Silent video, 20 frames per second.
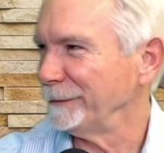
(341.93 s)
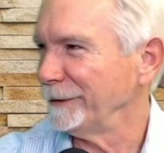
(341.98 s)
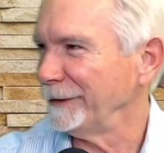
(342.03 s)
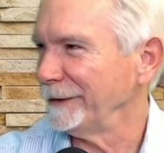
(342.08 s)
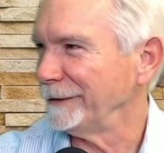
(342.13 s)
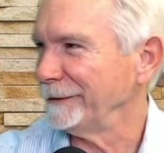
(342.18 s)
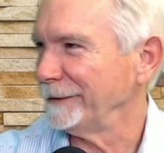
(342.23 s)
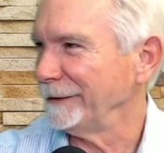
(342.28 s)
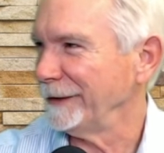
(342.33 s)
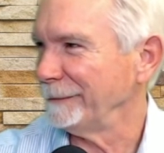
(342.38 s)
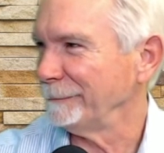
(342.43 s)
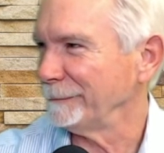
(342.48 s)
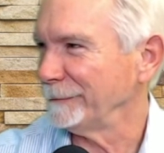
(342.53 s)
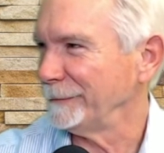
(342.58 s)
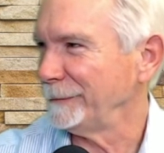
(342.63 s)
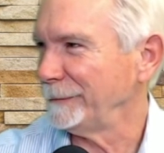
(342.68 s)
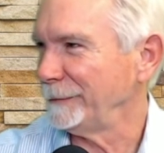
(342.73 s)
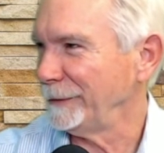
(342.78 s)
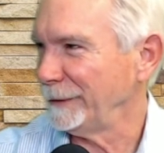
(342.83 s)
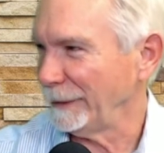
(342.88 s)

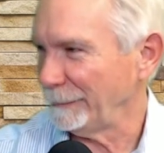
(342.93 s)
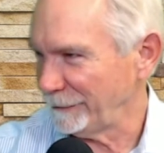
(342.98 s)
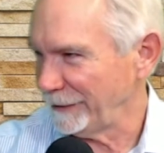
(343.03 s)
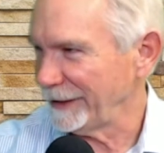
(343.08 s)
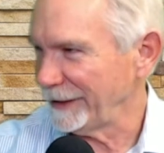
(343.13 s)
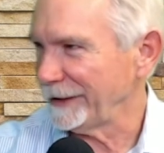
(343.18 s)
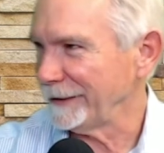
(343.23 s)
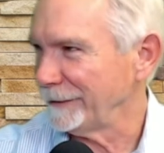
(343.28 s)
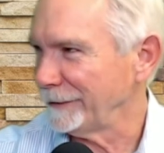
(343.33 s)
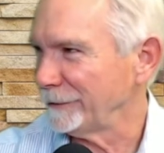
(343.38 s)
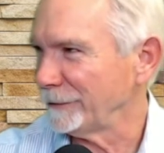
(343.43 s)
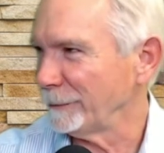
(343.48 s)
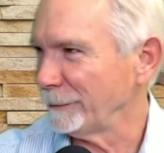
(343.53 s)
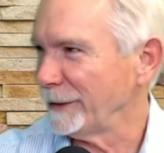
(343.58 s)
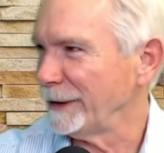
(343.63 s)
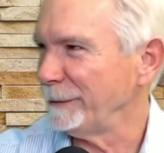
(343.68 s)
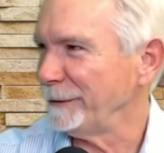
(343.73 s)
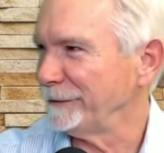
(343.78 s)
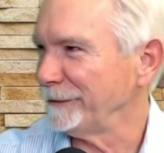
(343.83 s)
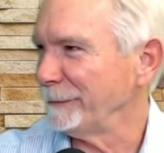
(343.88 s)
I'm thinking that there
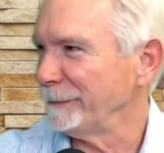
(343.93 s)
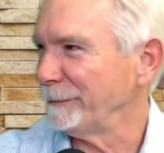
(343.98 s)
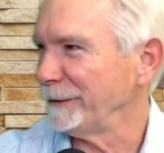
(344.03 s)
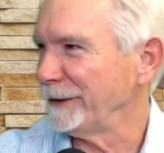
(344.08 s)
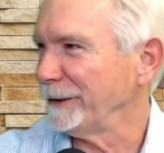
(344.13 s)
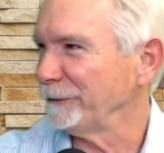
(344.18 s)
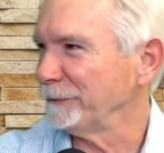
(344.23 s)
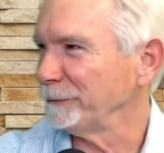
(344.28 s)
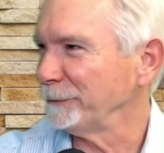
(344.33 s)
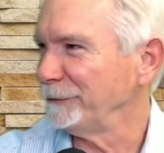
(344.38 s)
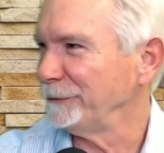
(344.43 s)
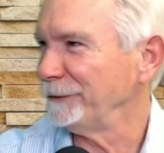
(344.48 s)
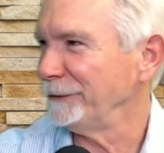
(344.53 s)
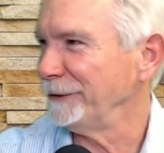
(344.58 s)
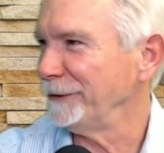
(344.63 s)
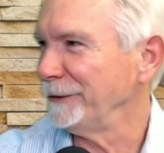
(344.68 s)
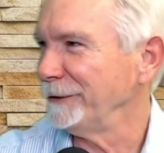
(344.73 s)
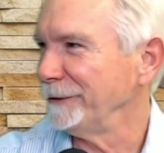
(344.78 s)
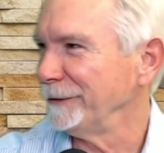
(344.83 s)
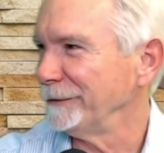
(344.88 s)
may be something else we
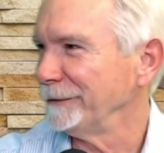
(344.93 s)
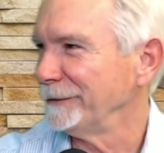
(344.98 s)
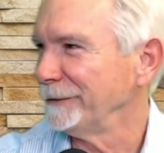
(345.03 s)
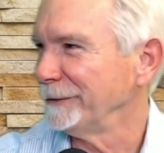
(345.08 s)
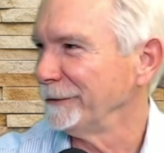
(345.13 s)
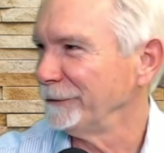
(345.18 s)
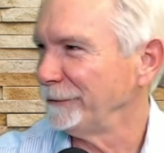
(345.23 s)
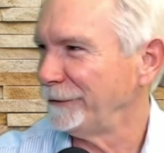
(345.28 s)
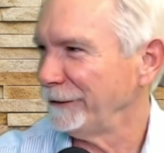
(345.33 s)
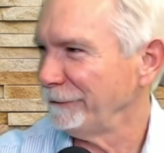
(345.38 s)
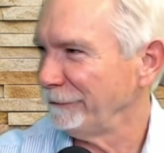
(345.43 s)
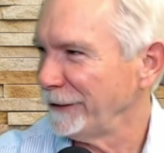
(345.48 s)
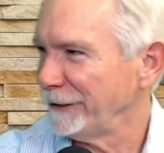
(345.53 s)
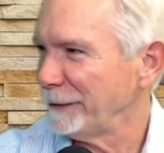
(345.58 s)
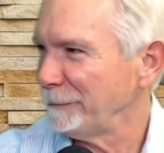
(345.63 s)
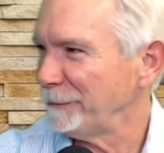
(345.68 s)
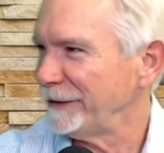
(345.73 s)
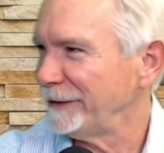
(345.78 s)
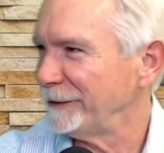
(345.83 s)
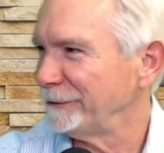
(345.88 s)
should do to stiffen
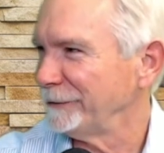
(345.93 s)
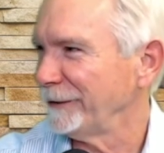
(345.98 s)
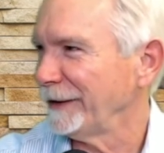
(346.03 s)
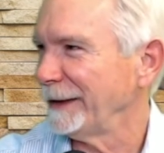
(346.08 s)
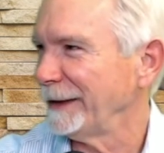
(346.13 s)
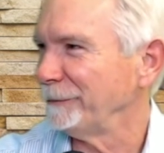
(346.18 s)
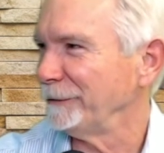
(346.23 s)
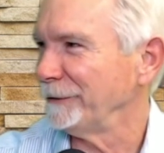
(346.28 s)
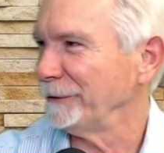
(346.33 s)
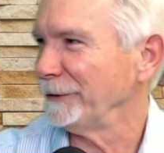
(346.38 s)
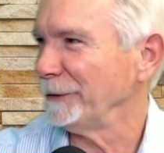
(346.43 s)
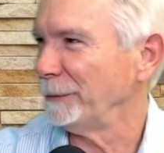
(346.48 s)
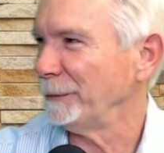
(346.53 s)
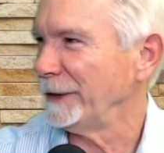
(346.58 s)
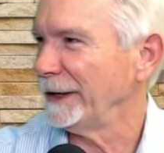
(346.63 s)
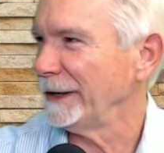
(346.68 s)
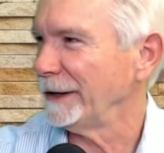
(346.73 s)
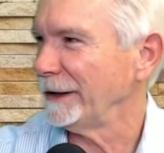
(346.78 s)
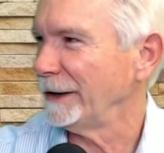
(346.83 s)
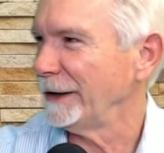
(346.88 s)
up these slabs a little bit.